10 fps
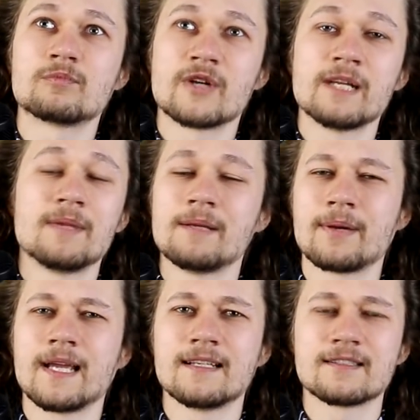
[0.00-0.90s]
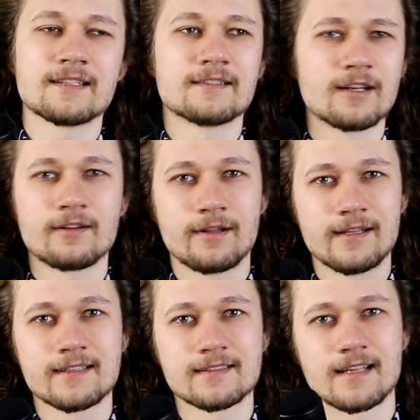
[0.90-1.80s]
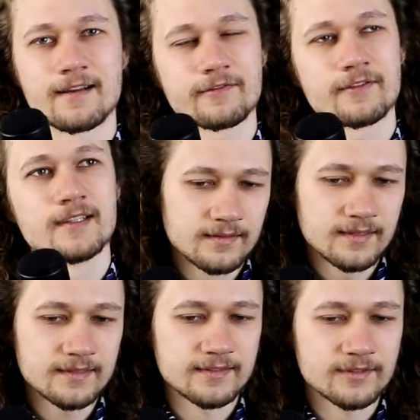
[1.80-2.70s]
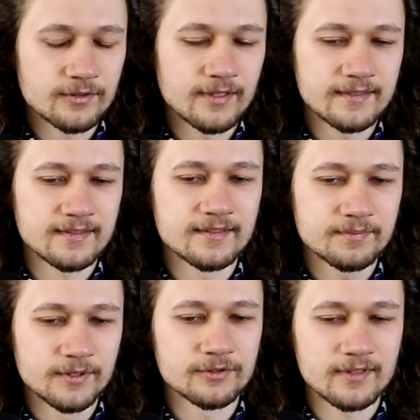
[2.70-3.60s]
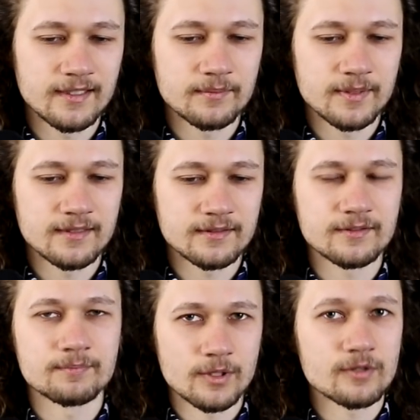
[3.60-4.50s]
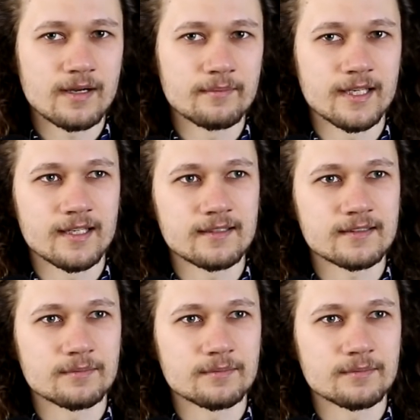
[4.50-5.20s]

README page and all of that stuff. This story isn't mostly about programming, it's